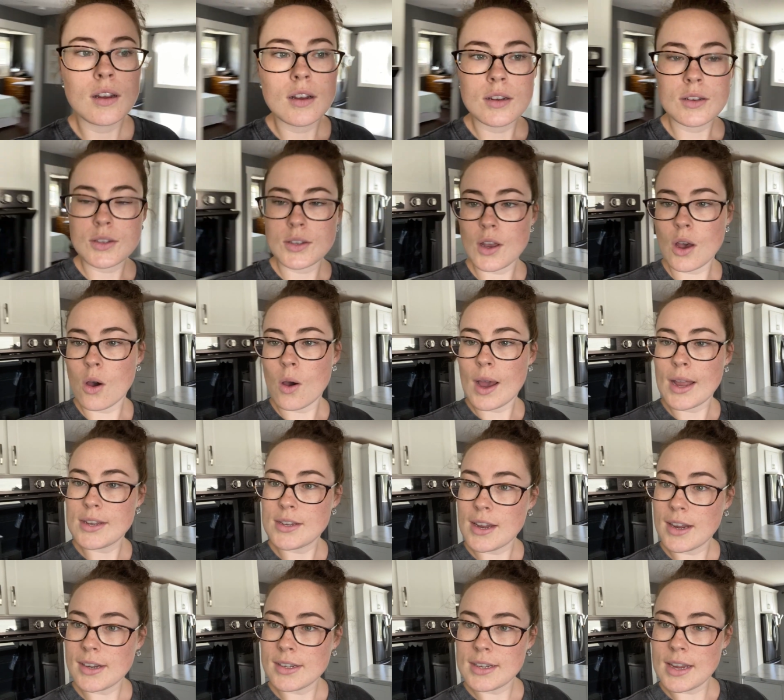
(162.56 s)
So I
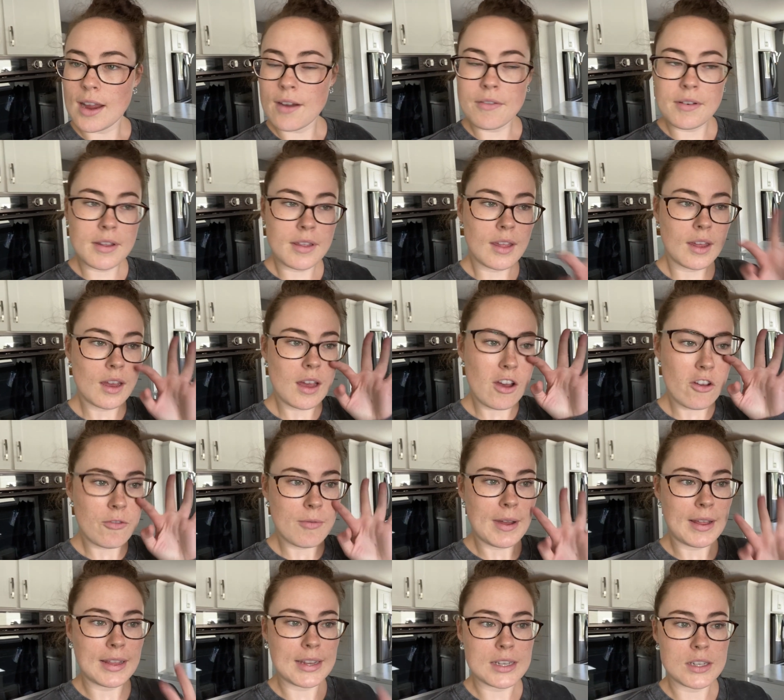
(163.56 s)
checked everything off
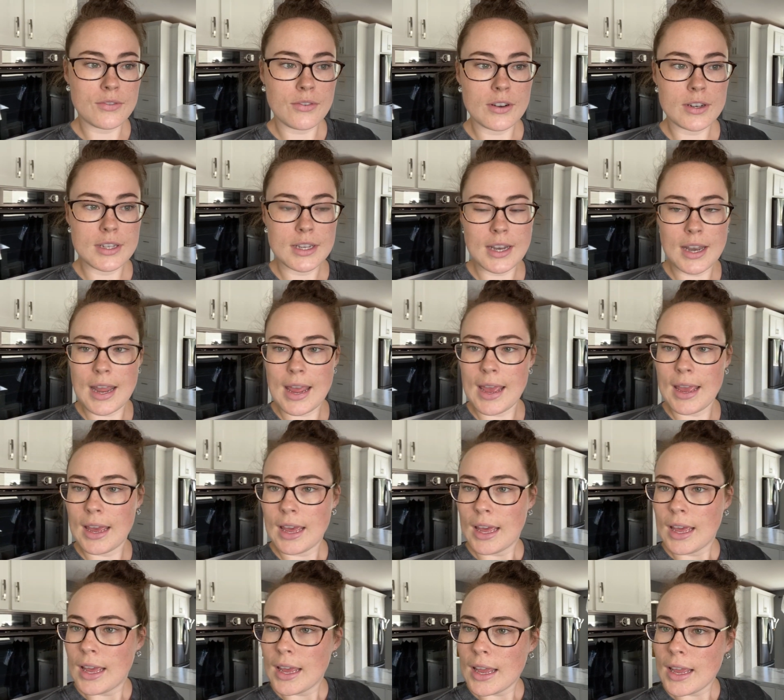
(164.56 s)
my list for today,
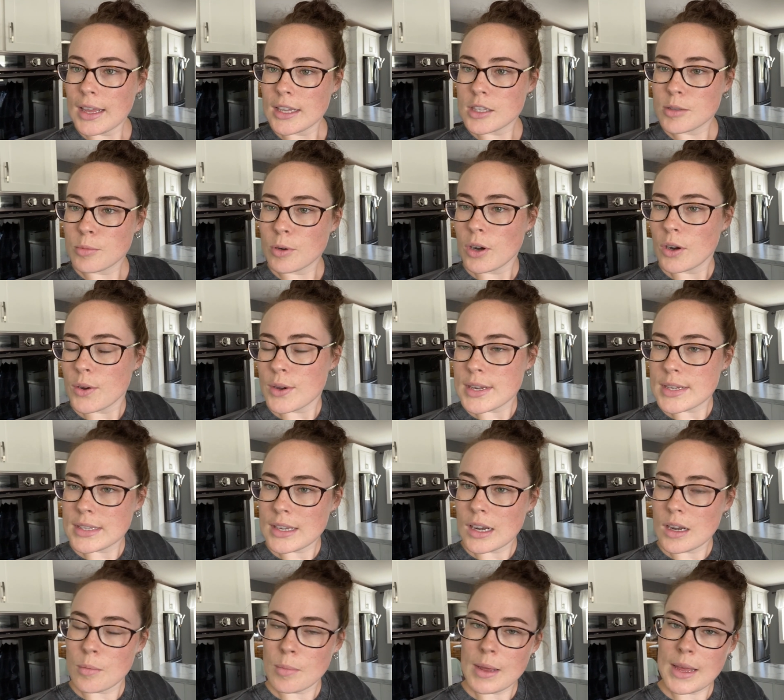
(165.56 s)
and tomorrow is
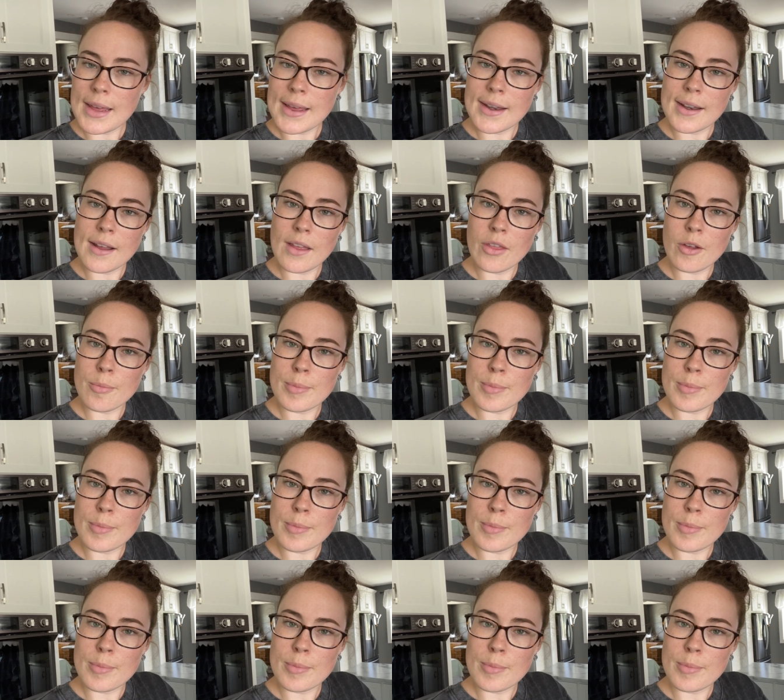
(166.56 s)
gonna be another